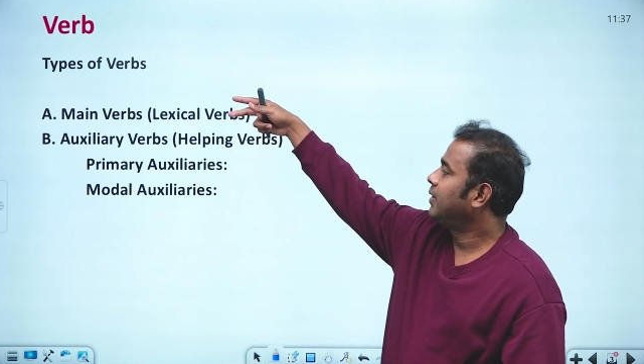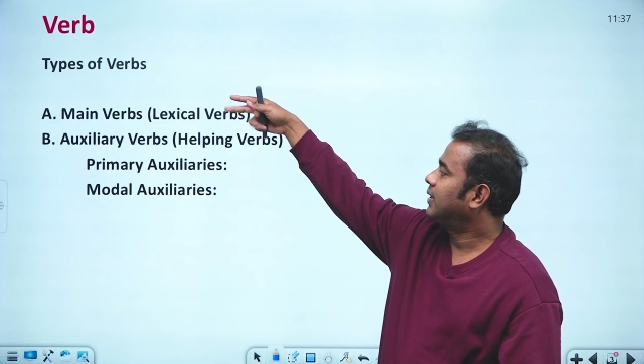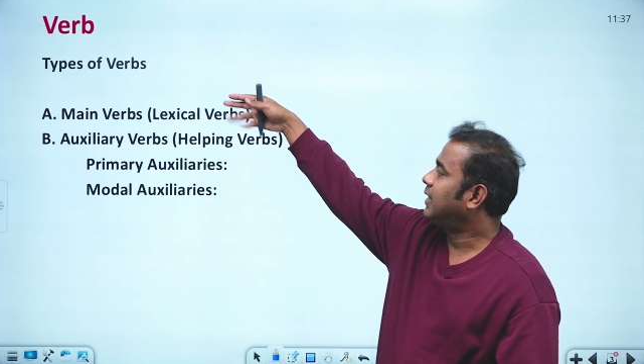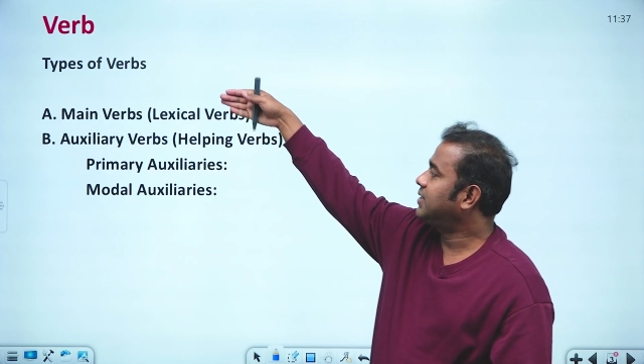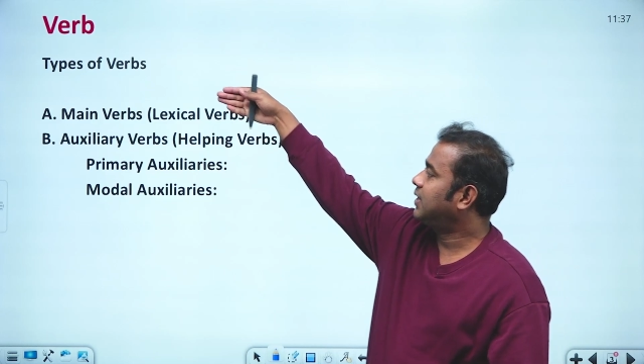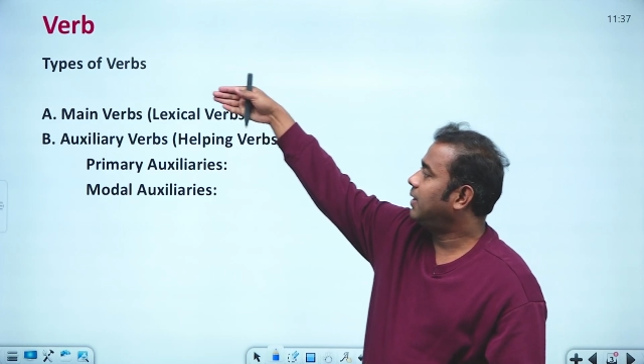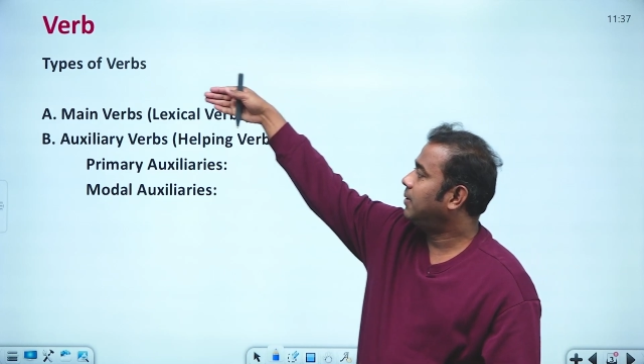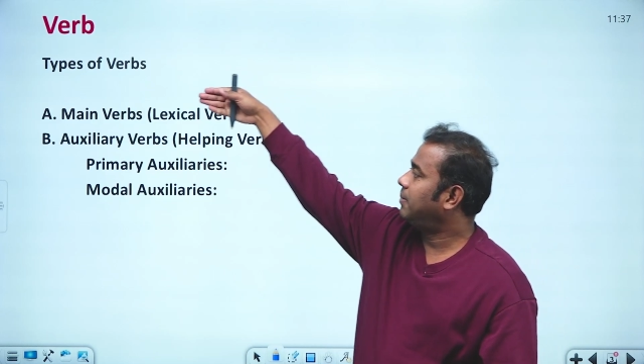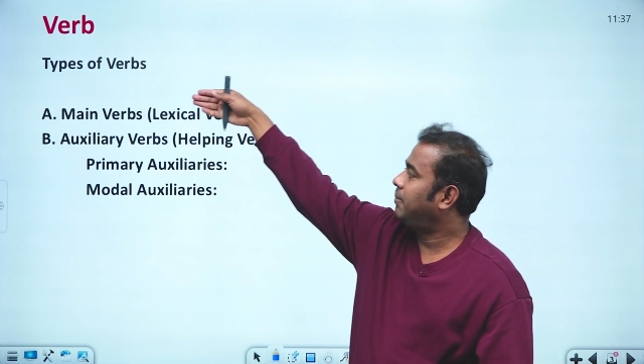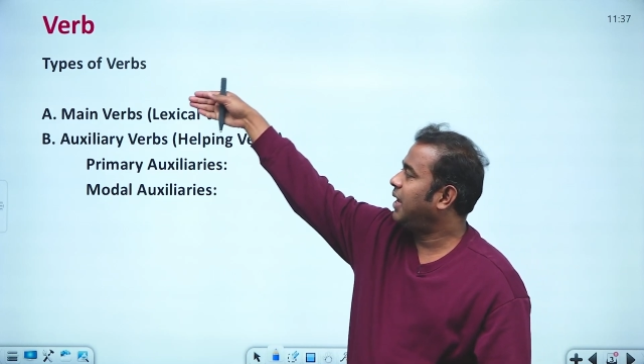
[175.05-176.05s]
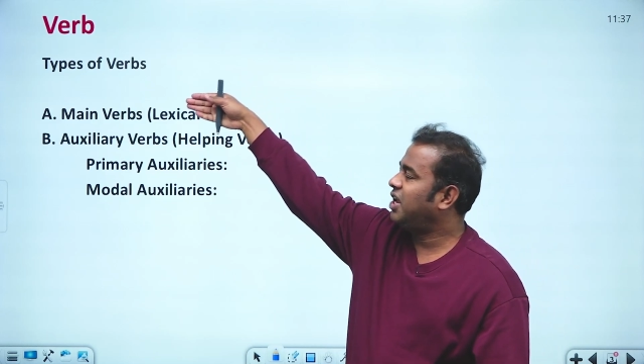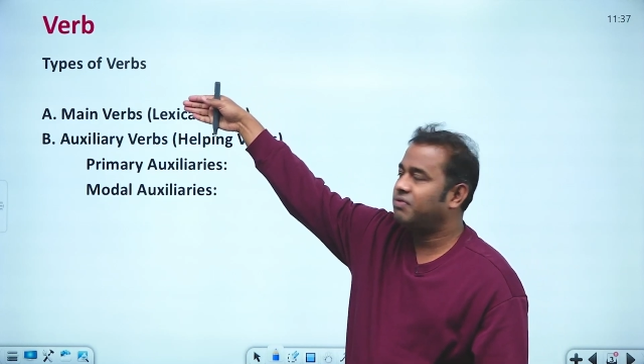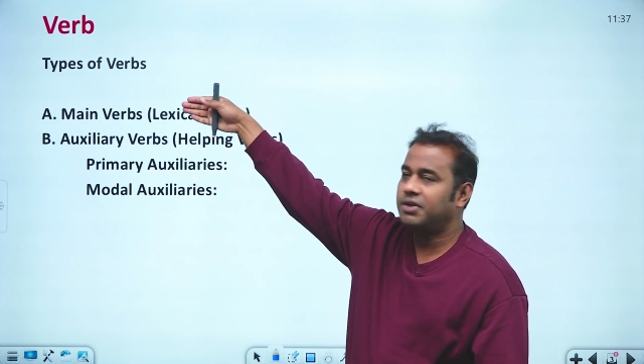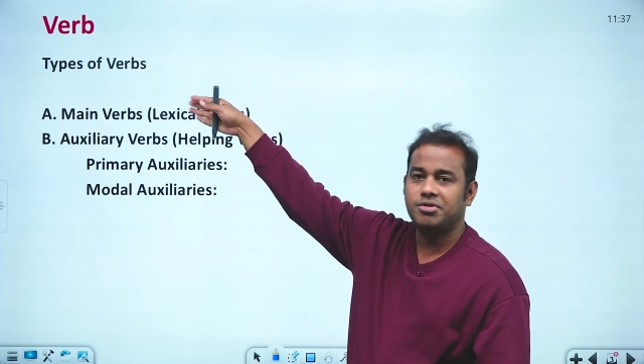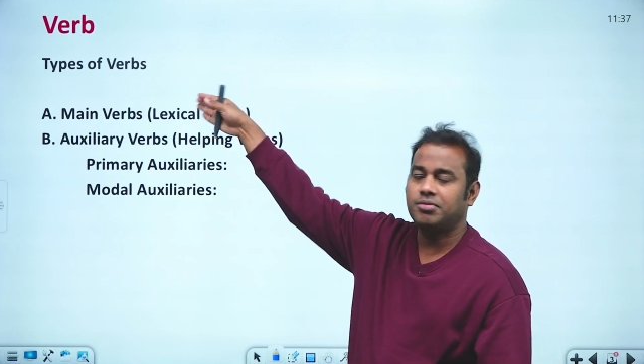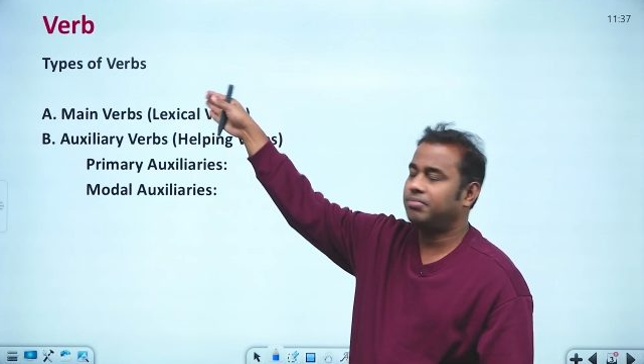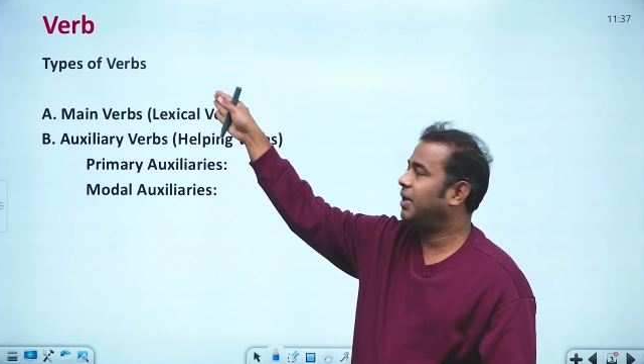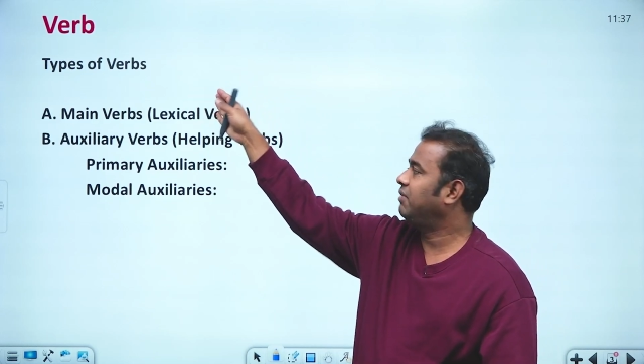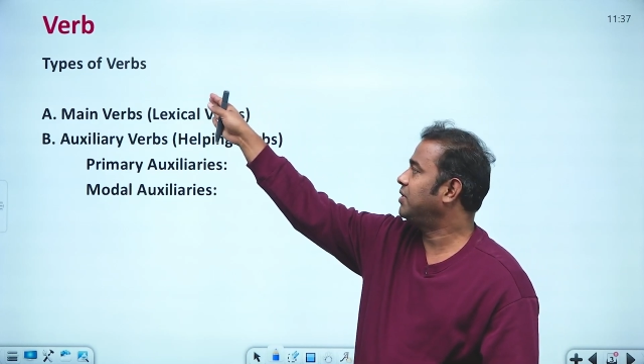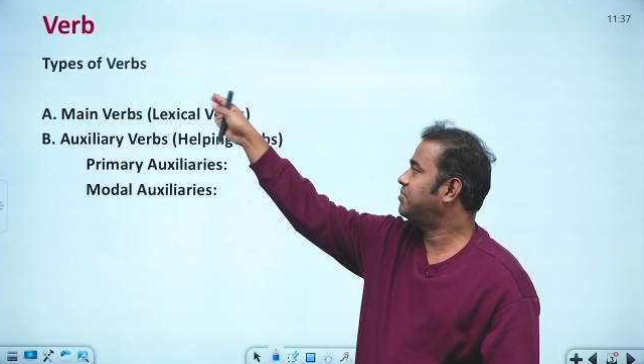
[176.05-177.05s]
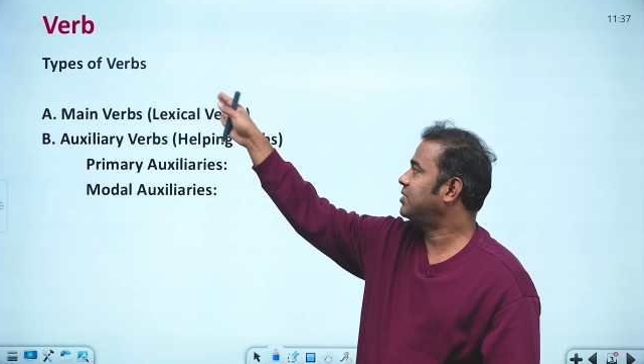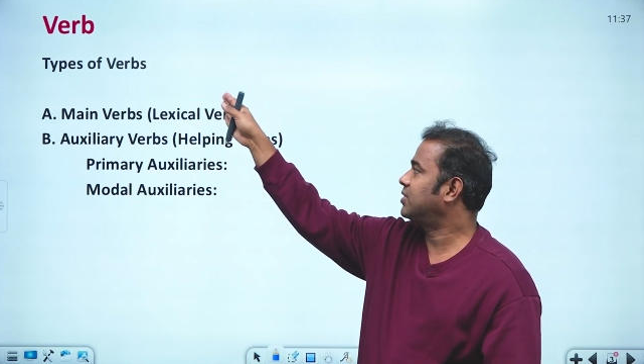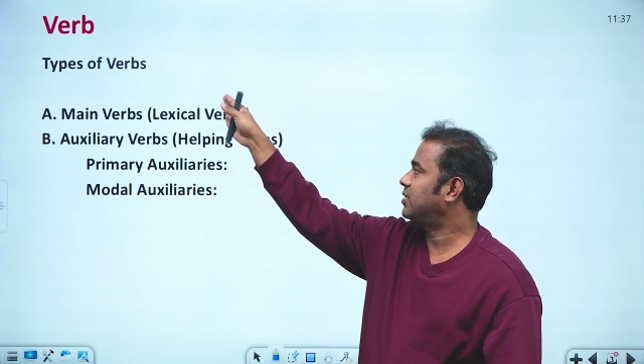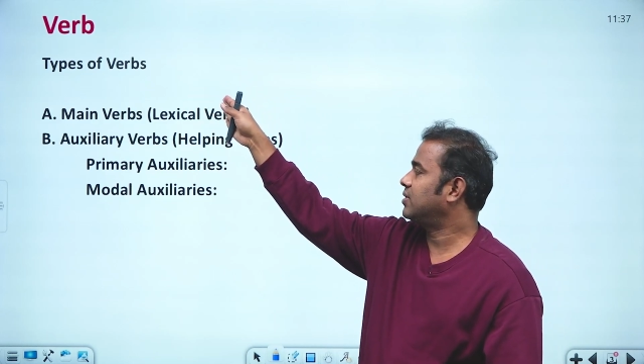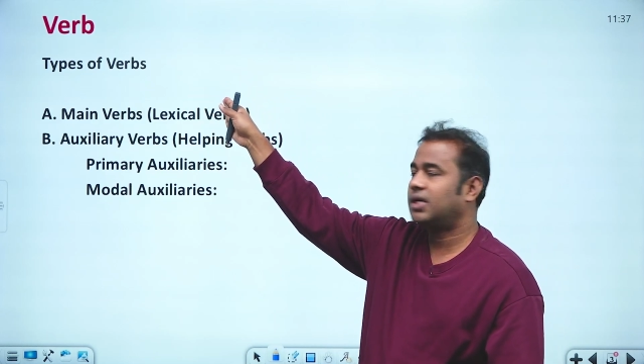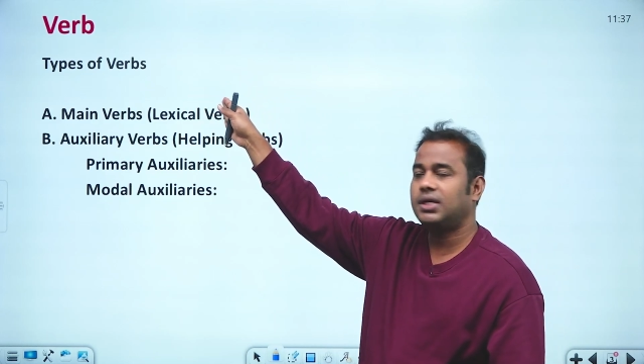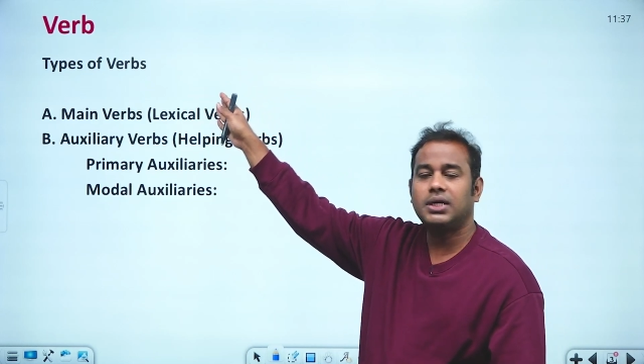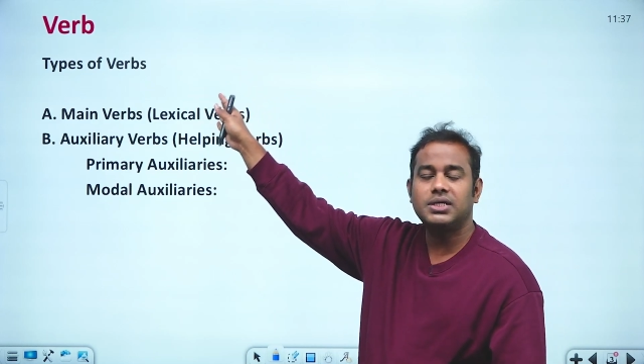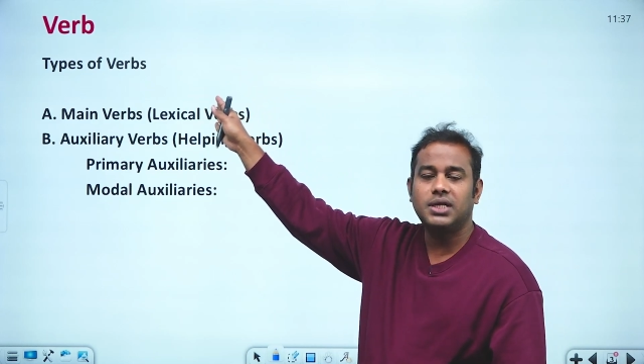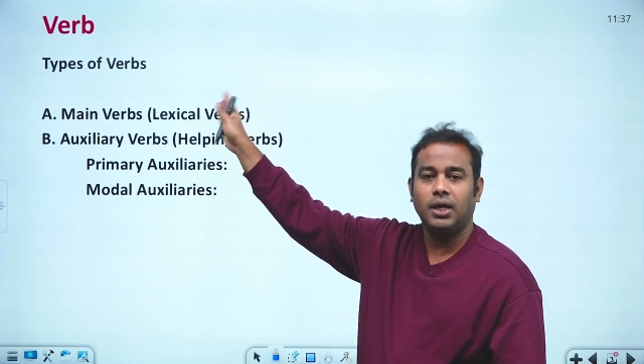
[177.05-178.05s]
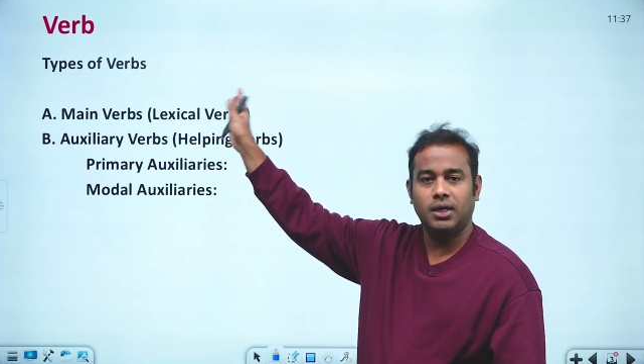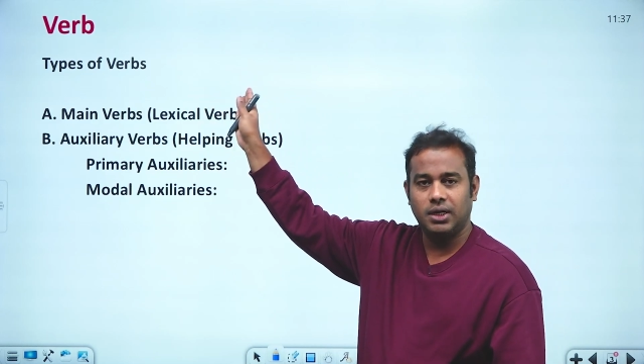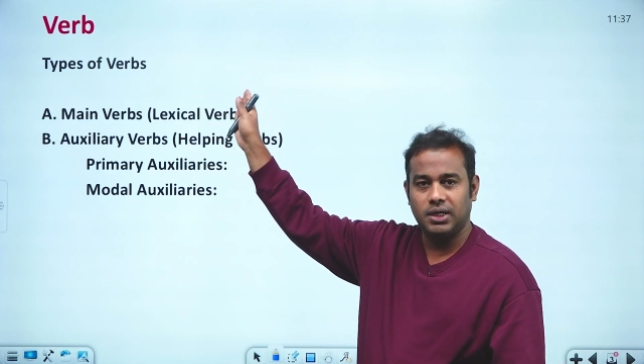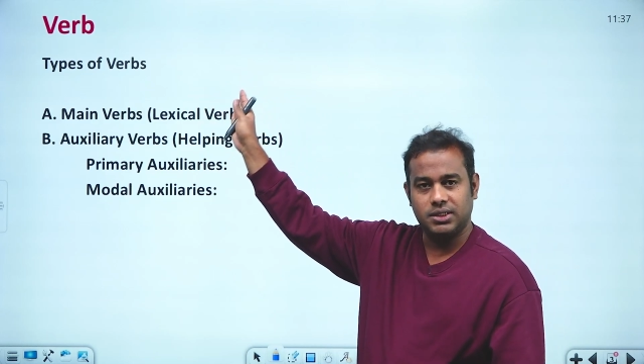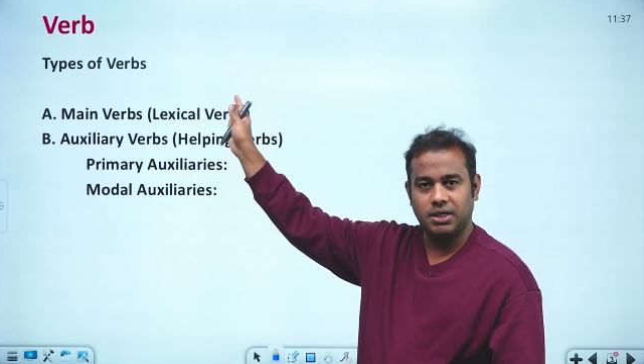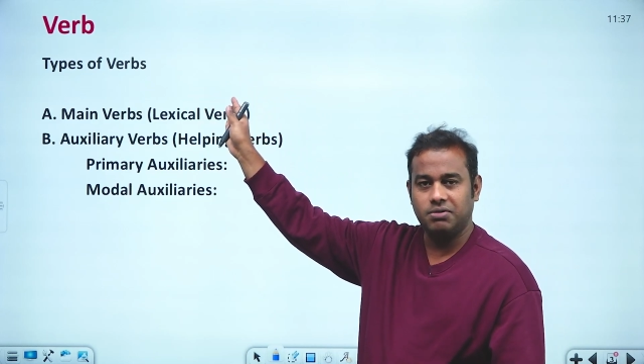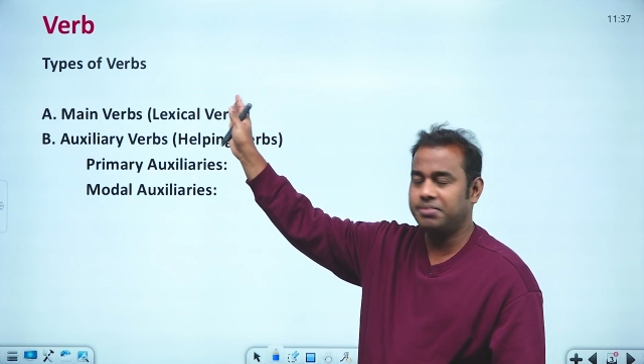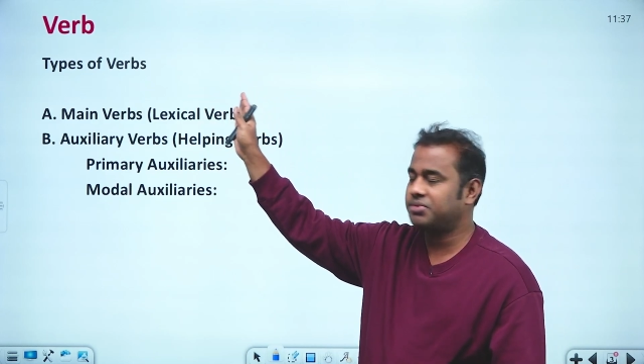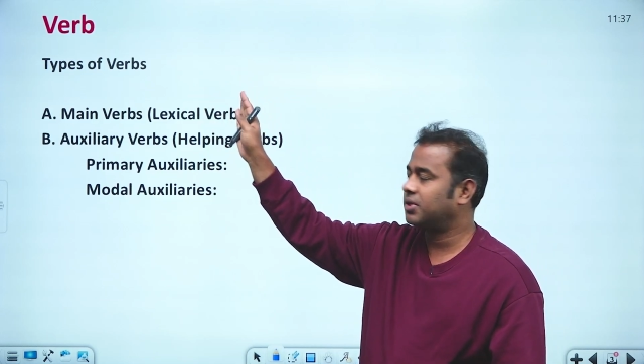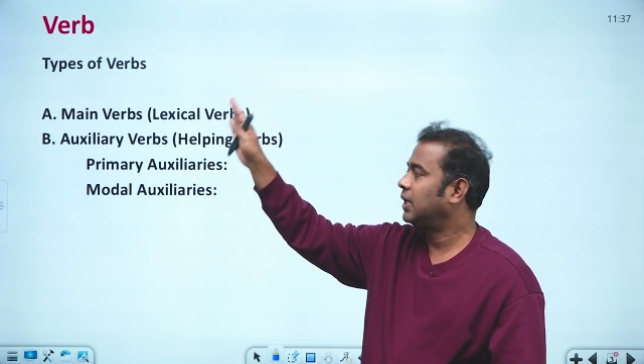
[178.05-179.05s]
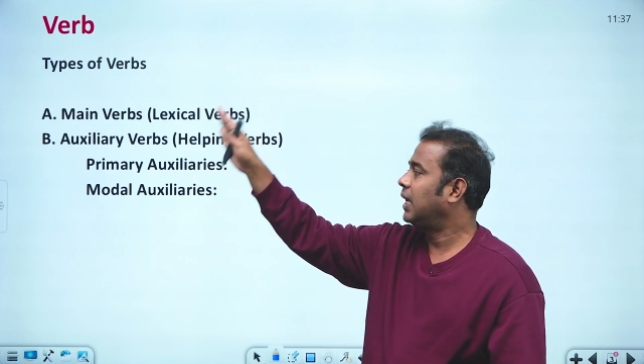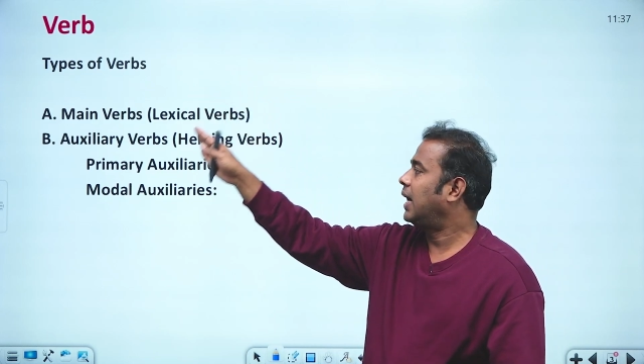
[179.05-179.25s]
that is a main verbs in the sense that it is a lexical verbs,